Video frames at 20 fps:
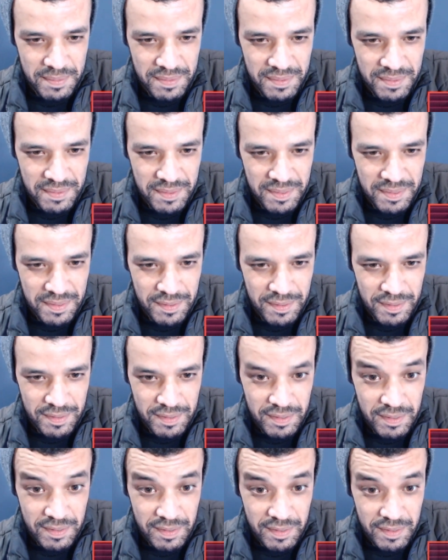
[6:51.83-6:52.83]

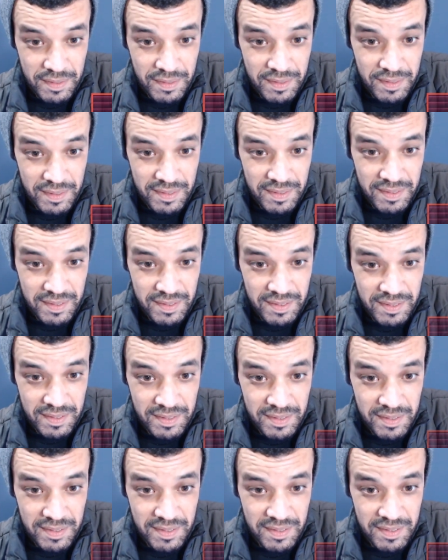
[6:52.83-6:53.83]

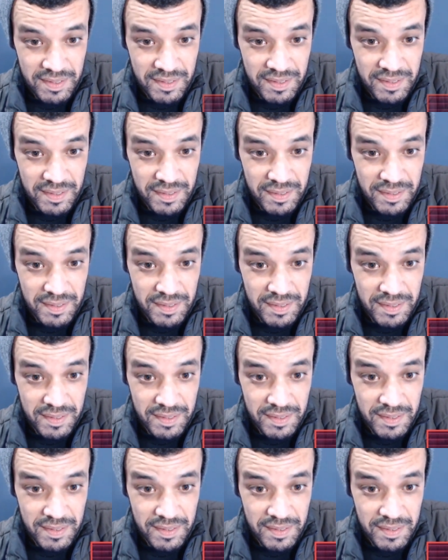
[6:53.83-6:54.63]
(no one is talking)